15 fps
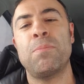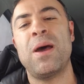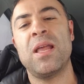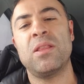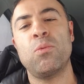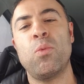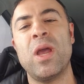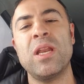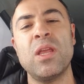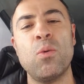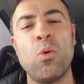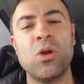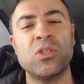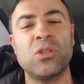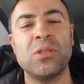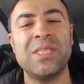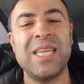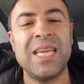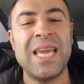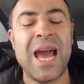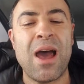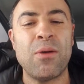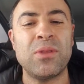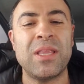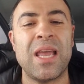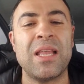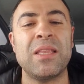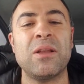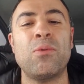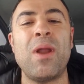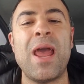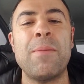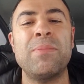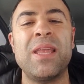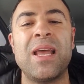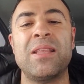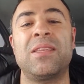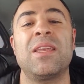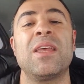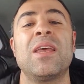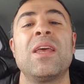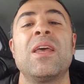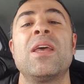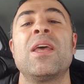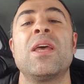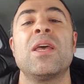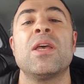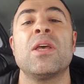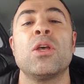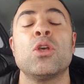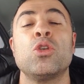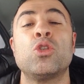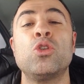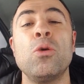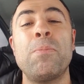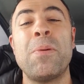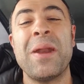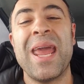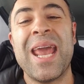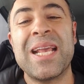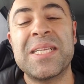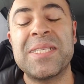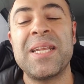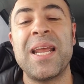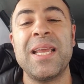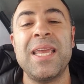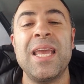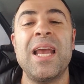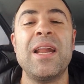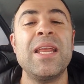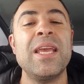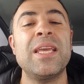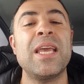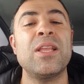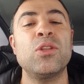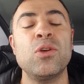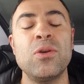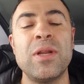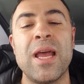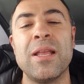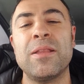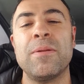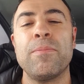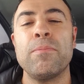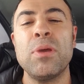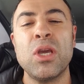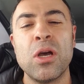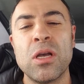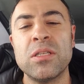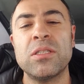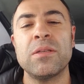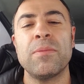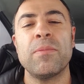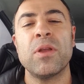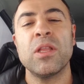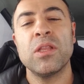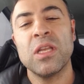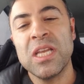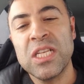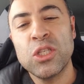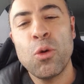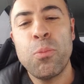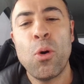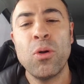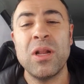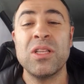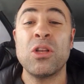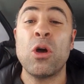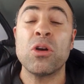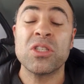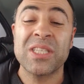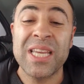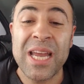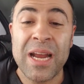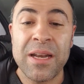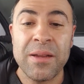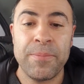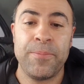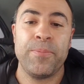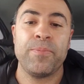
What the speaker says: But when he wants to dig out grab that super extra gear, he can do that because his opponents are scared.